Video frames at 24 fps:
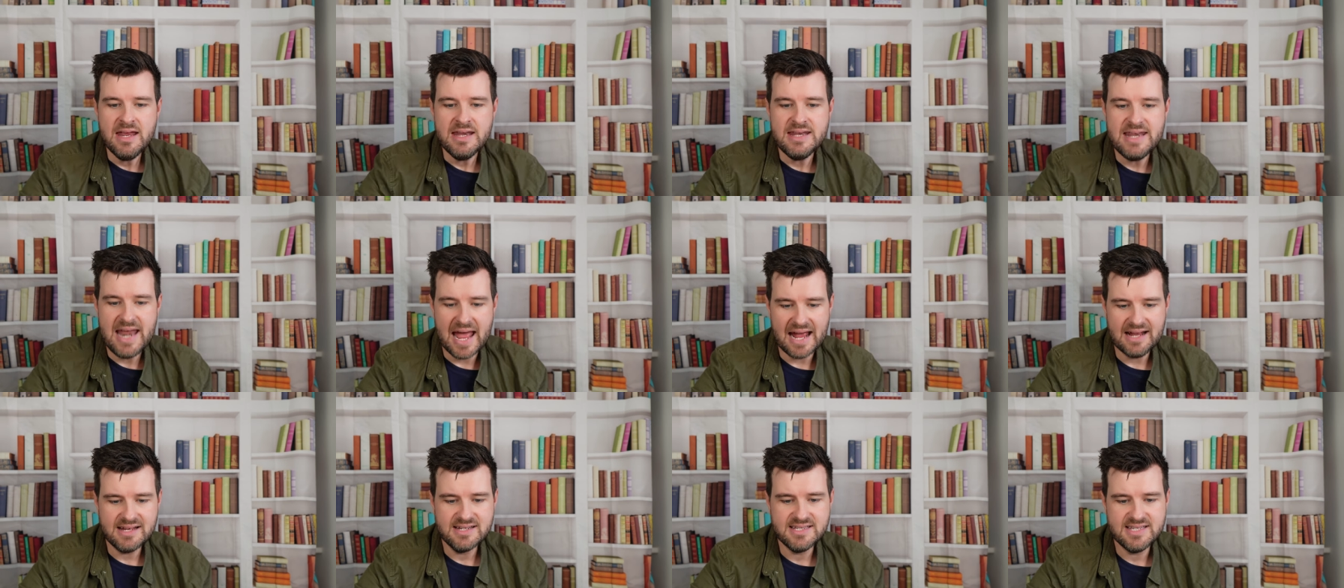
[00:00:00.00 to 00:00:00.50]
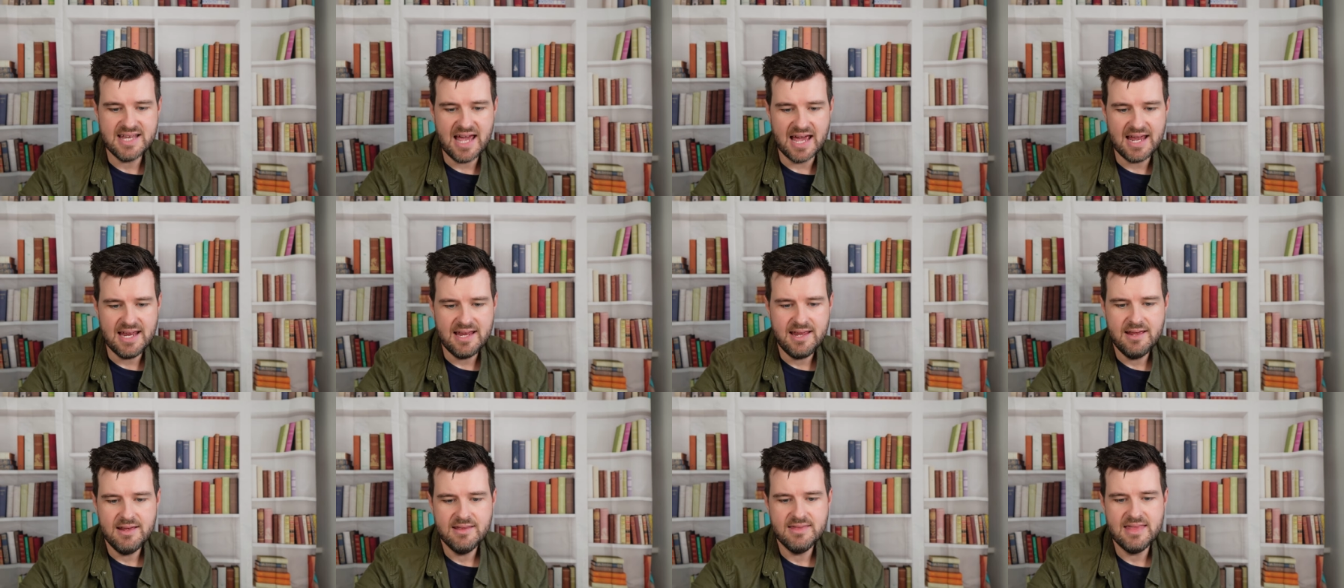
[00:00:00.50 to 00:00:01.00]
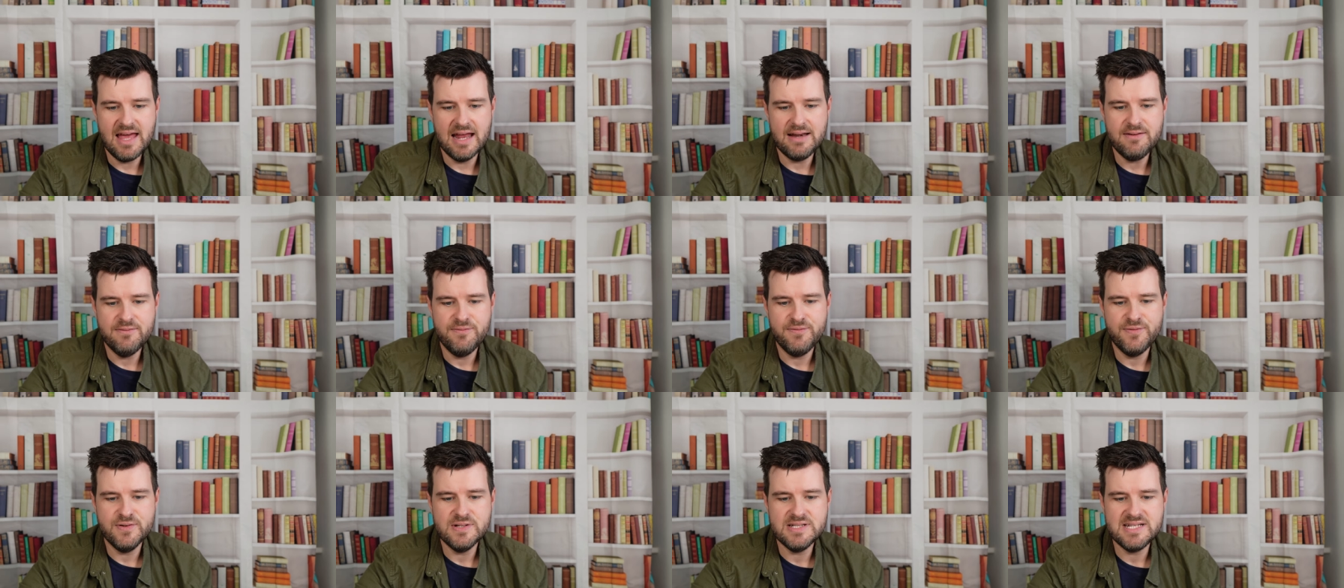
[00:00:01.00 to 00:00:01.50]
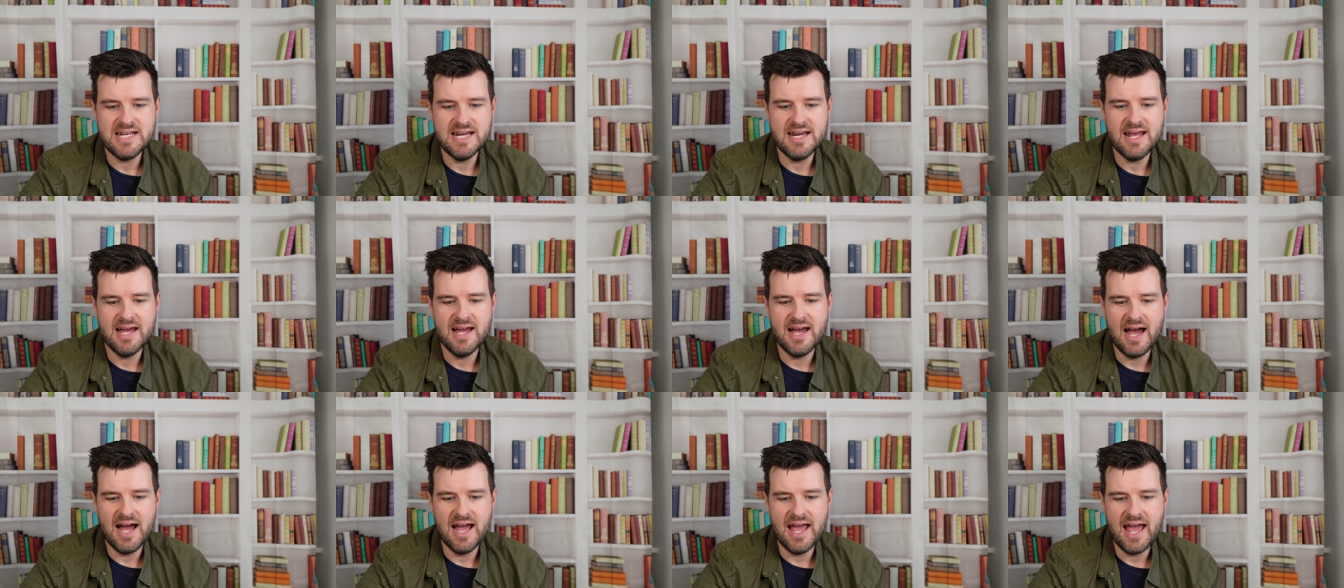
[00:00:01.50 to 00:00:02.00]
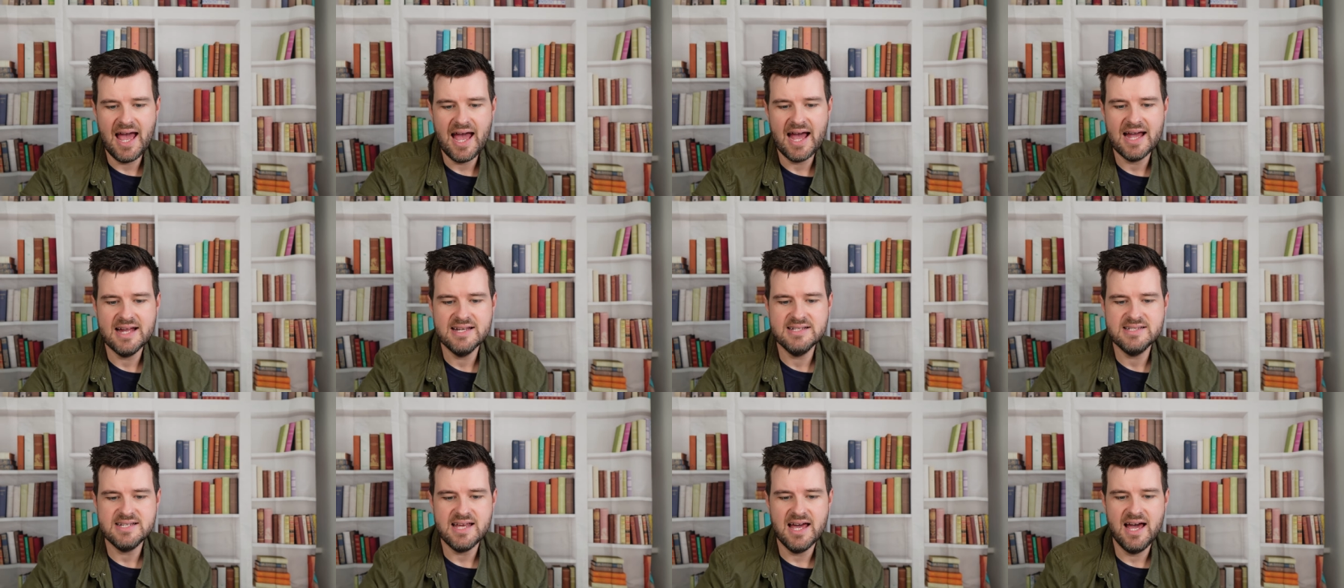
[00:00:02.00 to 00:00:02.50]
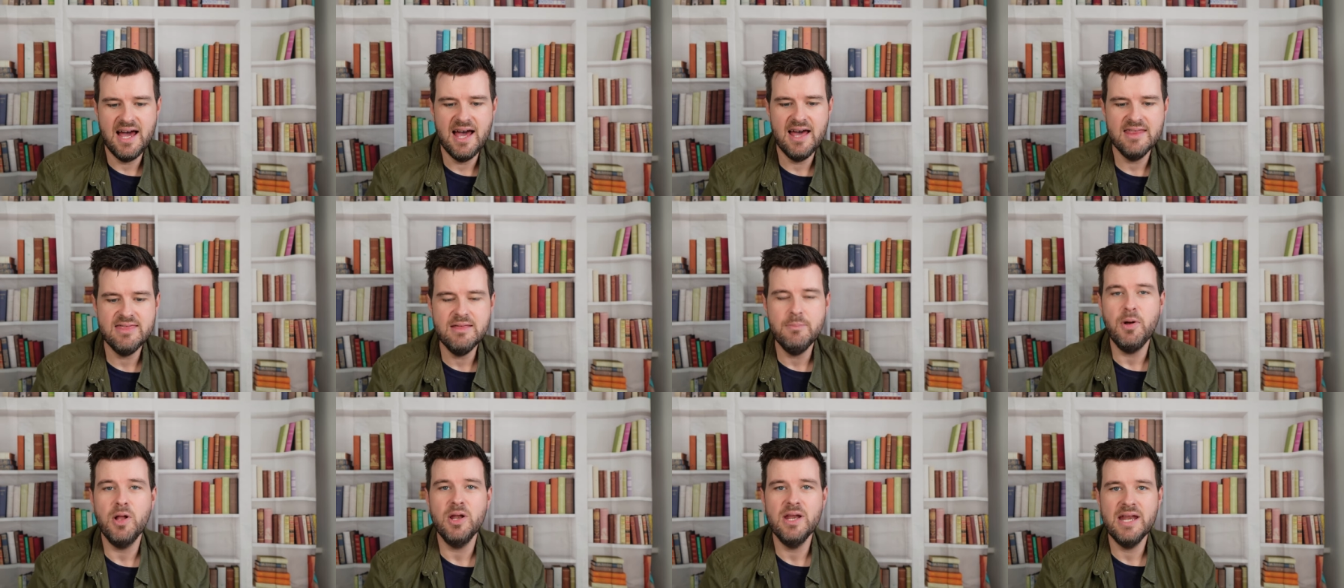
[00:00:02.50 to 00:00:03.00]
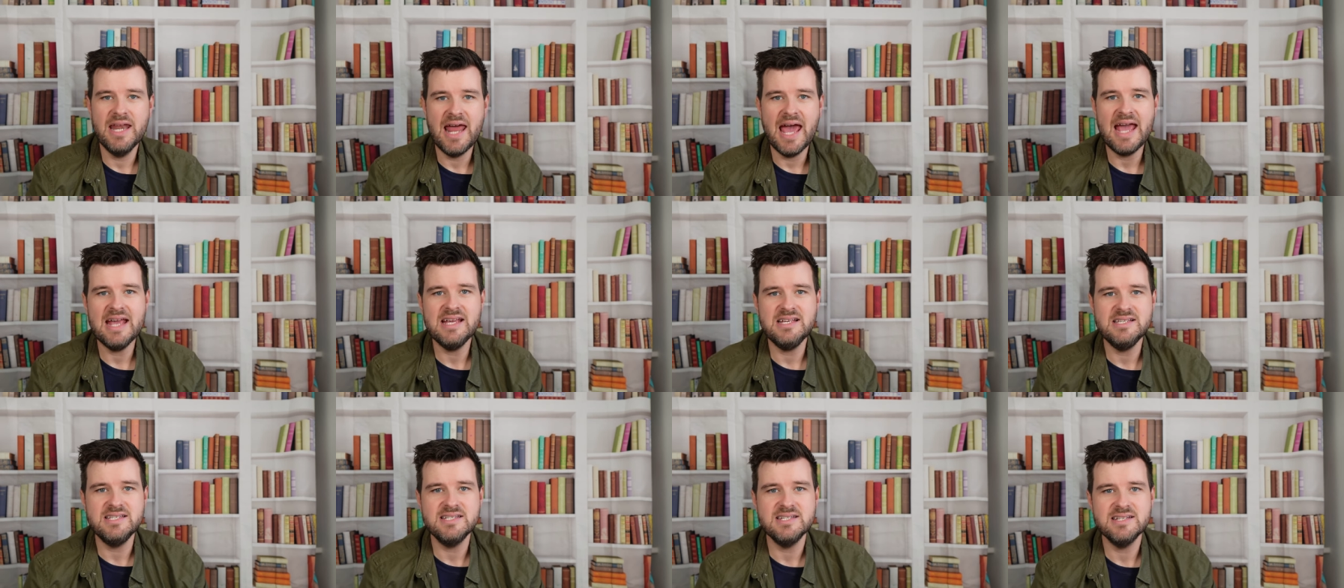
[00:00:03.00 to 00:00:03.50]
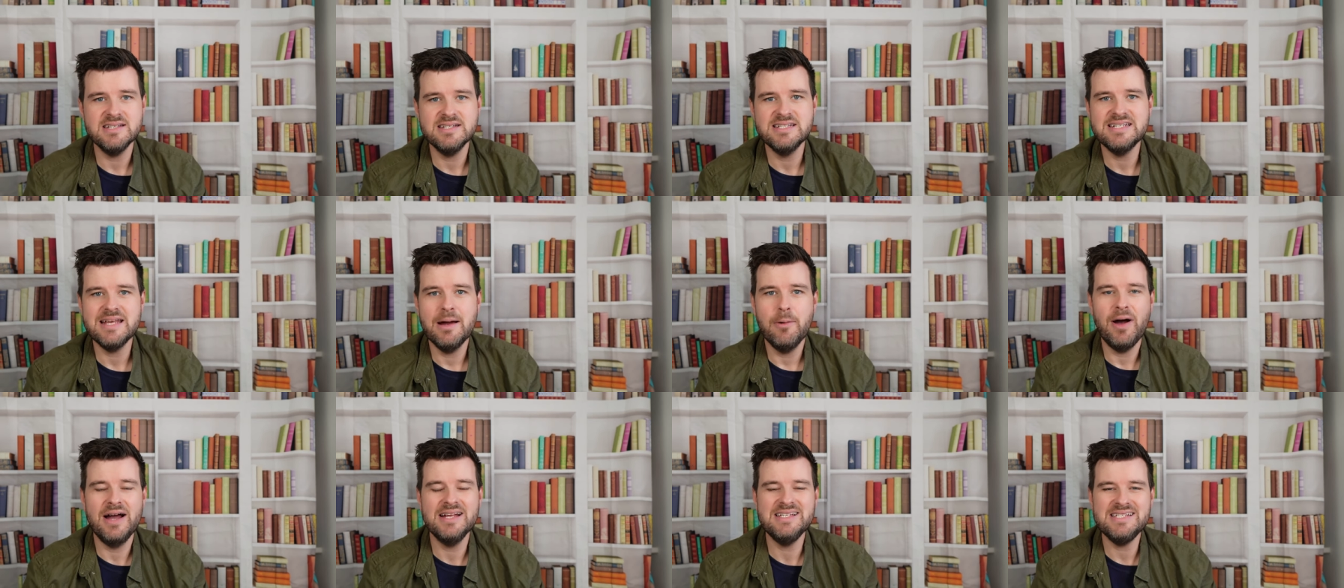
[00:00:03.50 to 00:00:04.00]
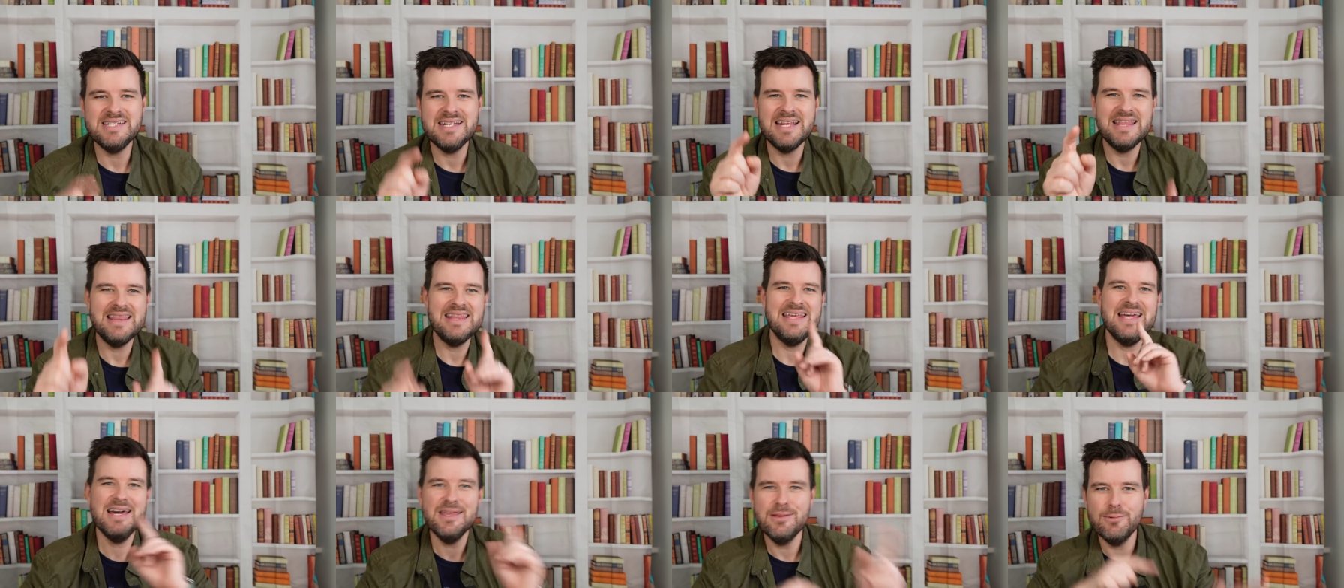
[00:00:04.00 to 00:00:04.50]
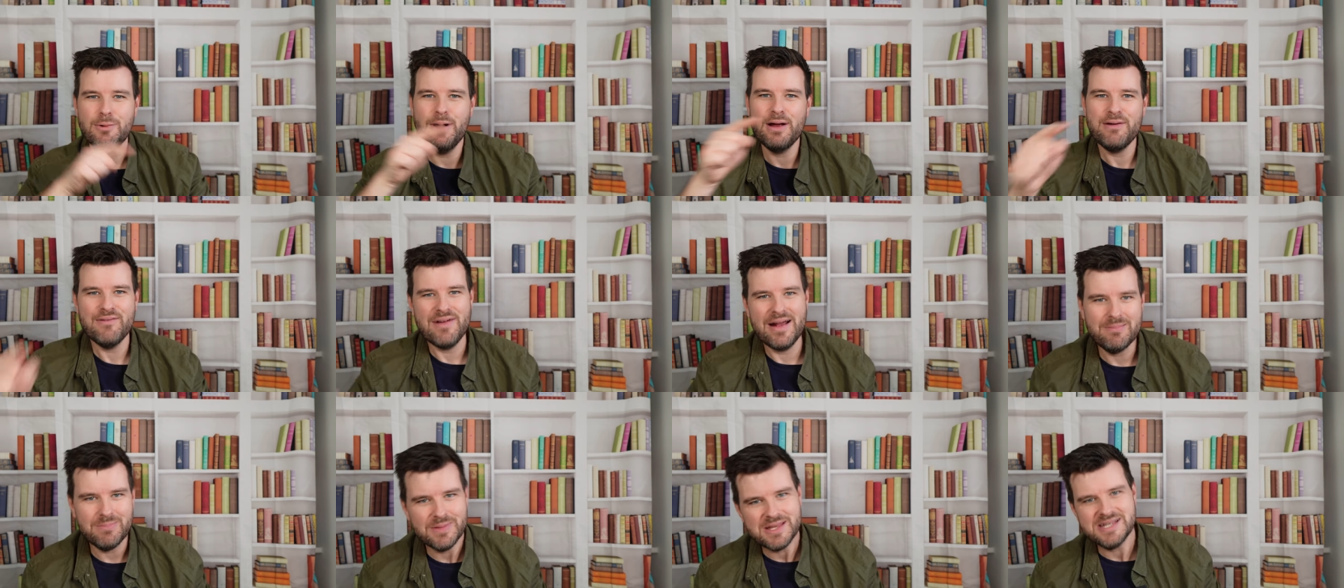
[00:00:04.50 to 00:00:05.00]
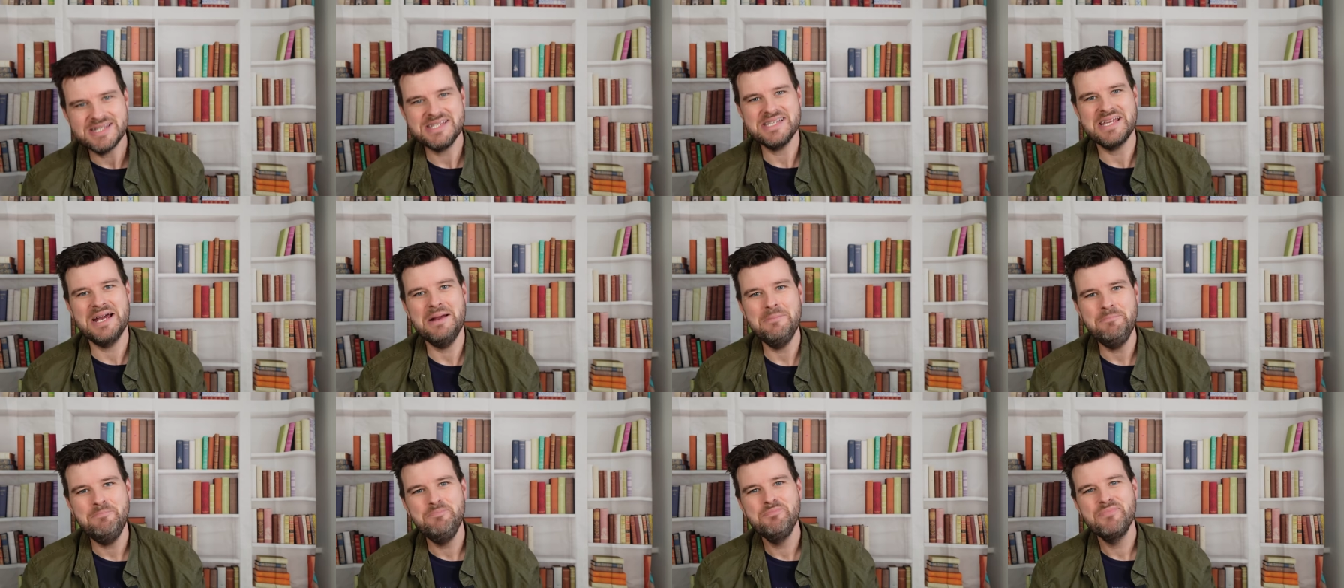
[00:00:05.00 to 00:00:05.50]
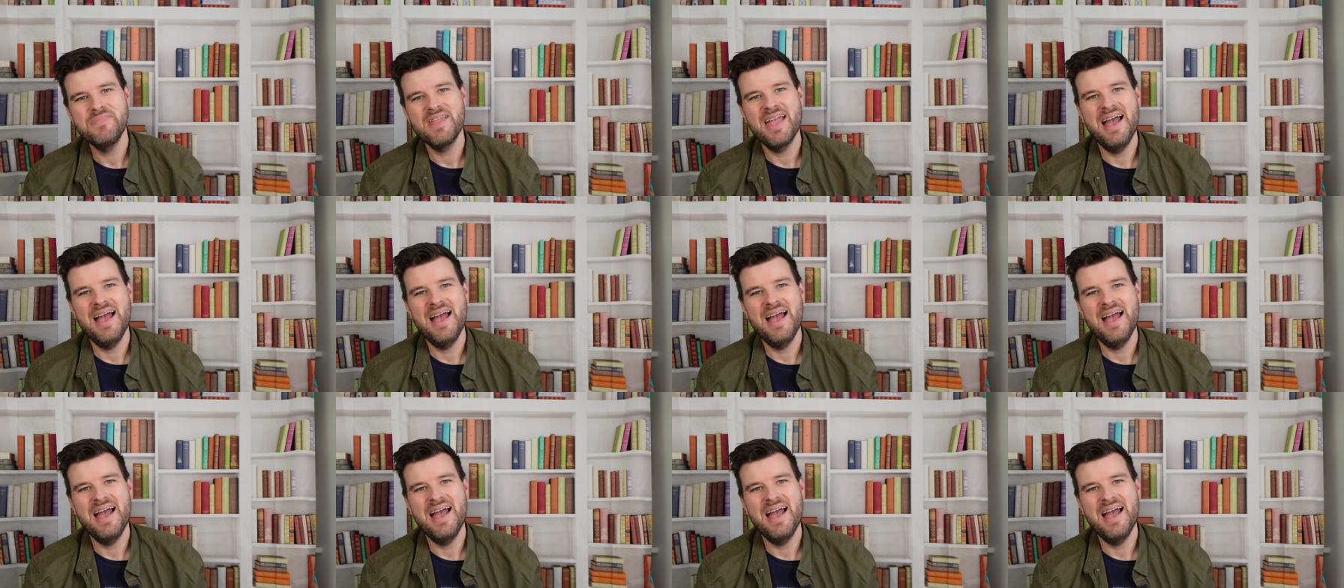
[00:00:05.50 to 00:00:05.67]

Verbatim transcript: Next day, then for dinner, I had the bolognese. So I did it the other way around this time.